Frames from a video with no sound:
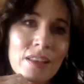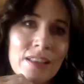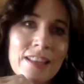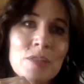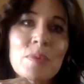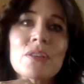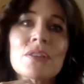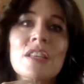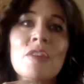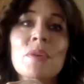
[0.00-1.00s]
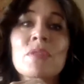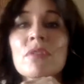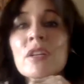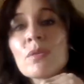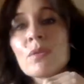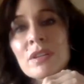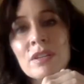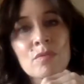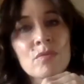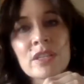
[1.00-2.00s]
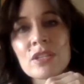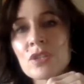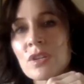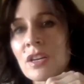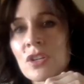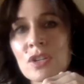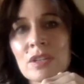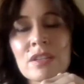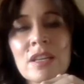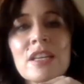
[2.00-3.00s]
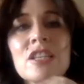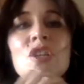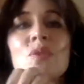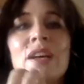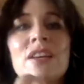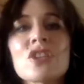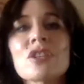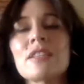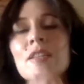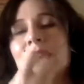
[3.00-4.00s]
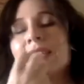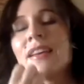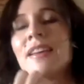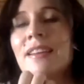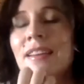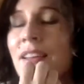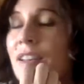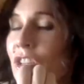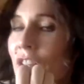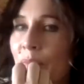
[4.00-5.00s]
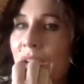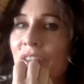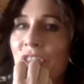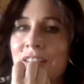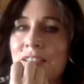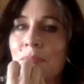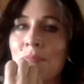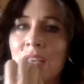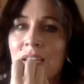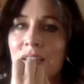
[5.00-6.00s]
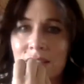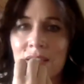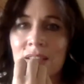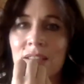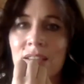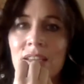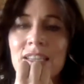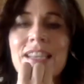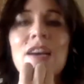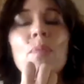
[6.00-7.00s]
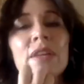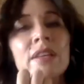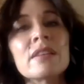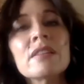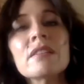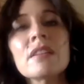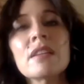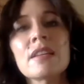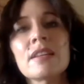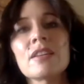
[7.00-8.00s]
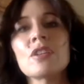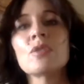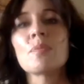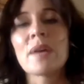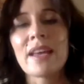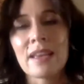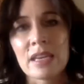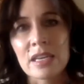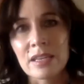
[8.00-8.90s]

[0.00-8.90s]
It's because they've been reordered and restructured to actually be taken into the mouth as a medicine to help heal your pain.